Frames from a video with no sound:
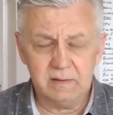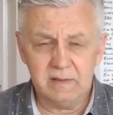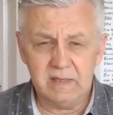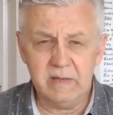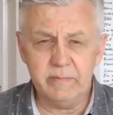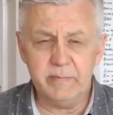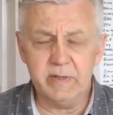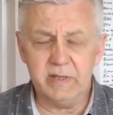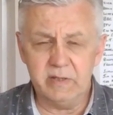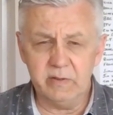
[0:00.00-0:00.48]

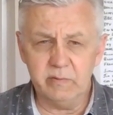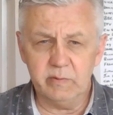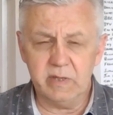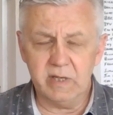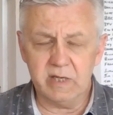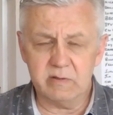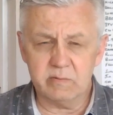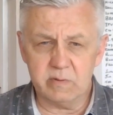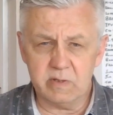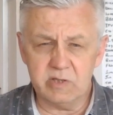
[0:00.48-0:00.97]
he'd been doing
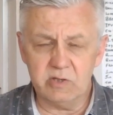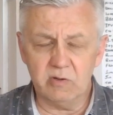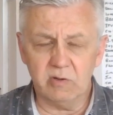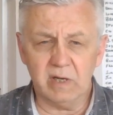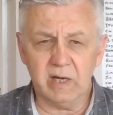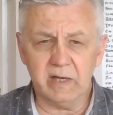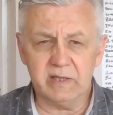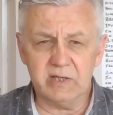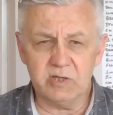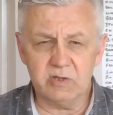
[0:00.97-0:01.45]
things with this young
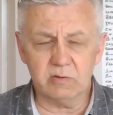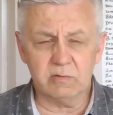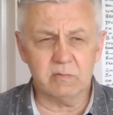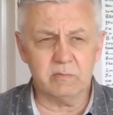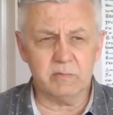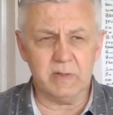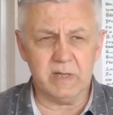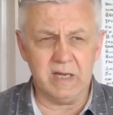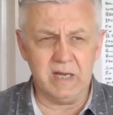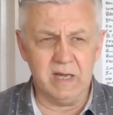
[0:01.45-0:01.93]
lad he
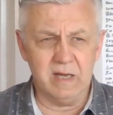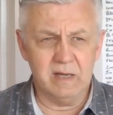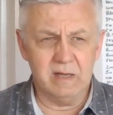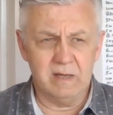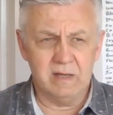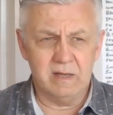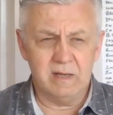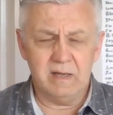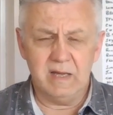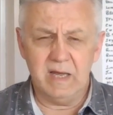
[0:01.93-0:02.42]
shouldn't be.
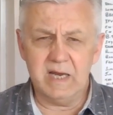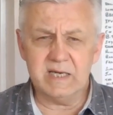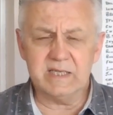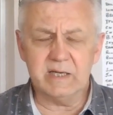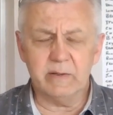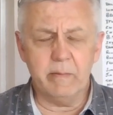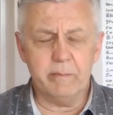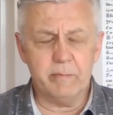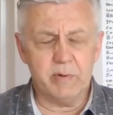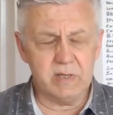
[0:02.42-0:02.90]
He's
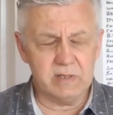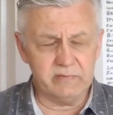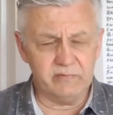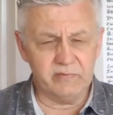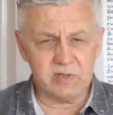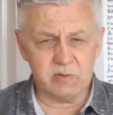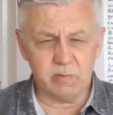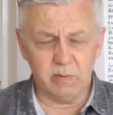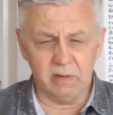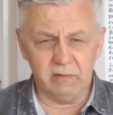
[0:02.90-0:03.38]
now in prison for
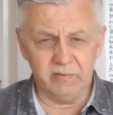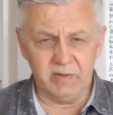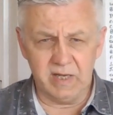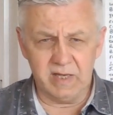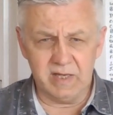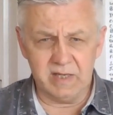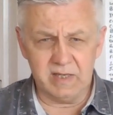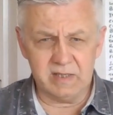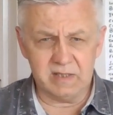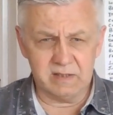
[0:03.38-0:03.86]
12
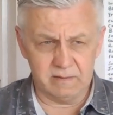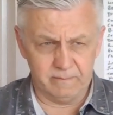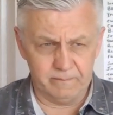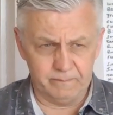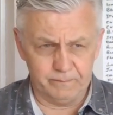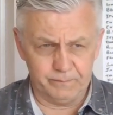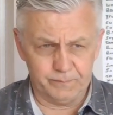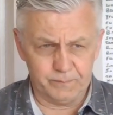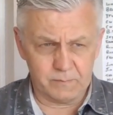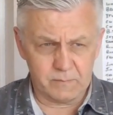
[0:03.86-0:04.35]
years.
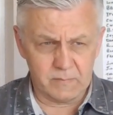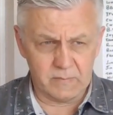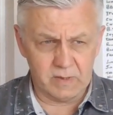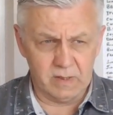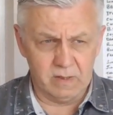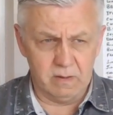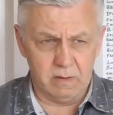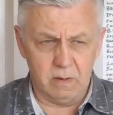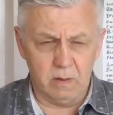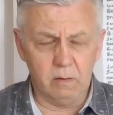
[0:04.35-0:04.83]

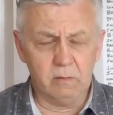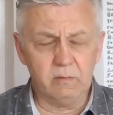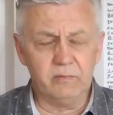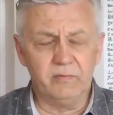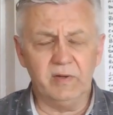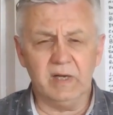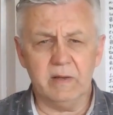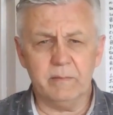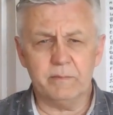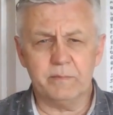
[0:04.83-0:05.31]
Old
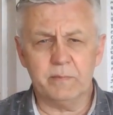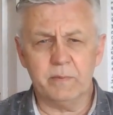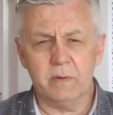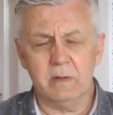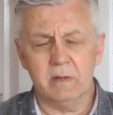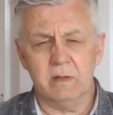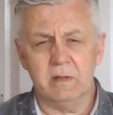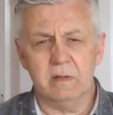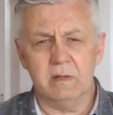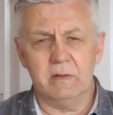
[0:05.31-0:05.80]
Philip,
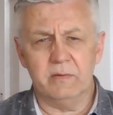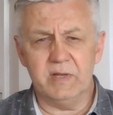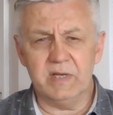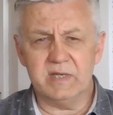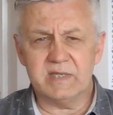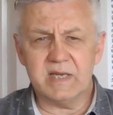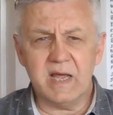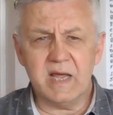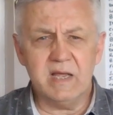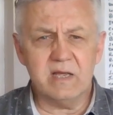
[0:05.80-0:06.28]
they
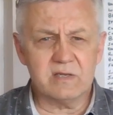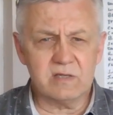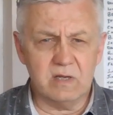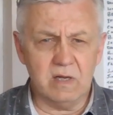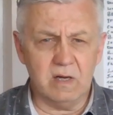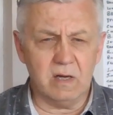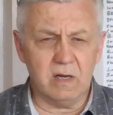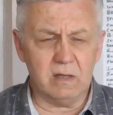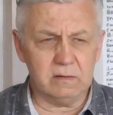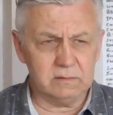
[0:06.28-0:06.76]
say, has
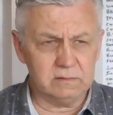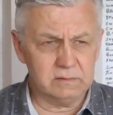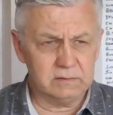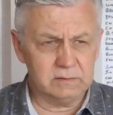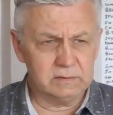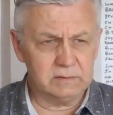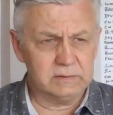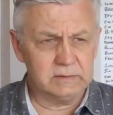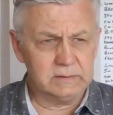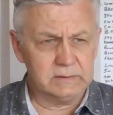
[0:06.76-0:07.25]
got
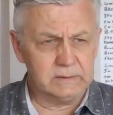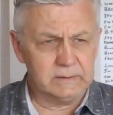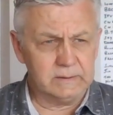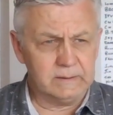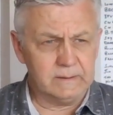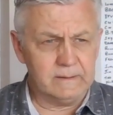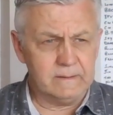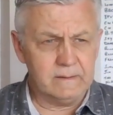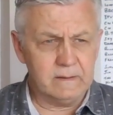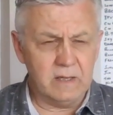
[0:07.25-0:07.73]

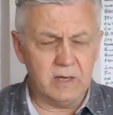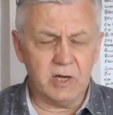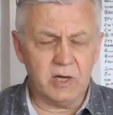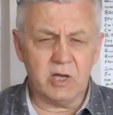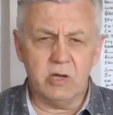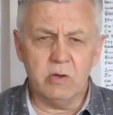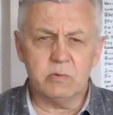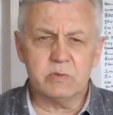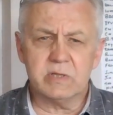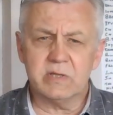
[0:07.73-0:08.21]
an
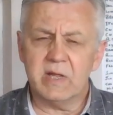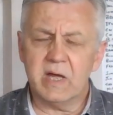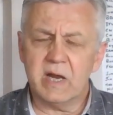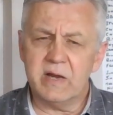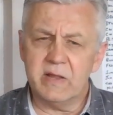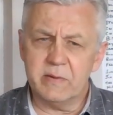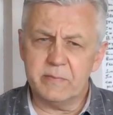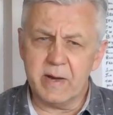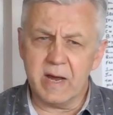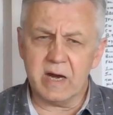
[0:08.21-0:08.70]
accuser there
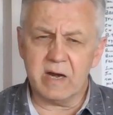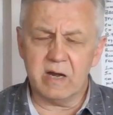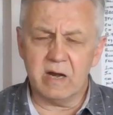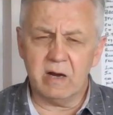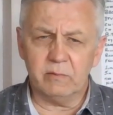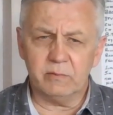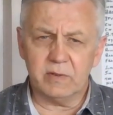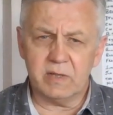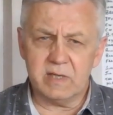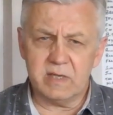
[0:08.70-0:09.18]
in the
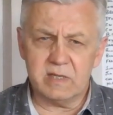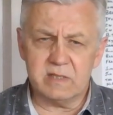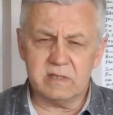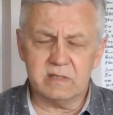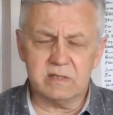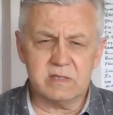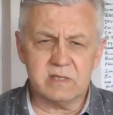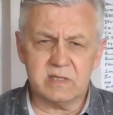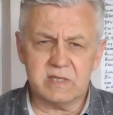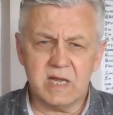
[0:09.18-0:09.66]
background that
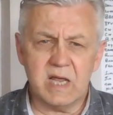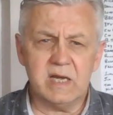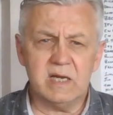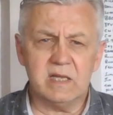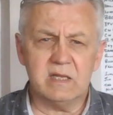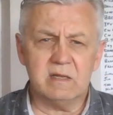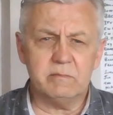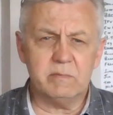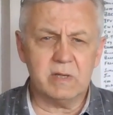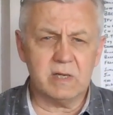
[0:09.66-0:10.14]
isn't to say
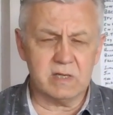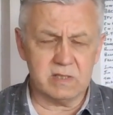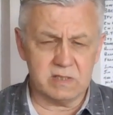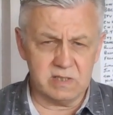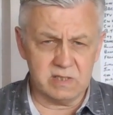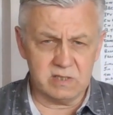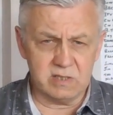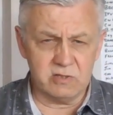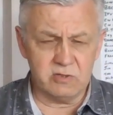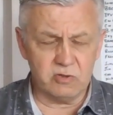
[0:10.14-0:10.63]
anything because
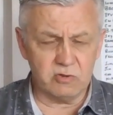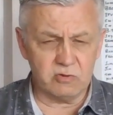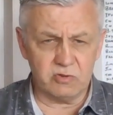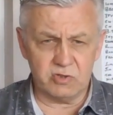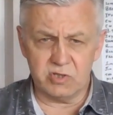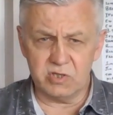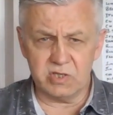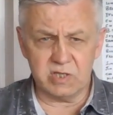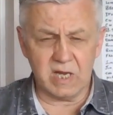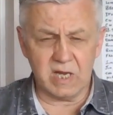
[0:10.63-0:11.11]
there's injunctions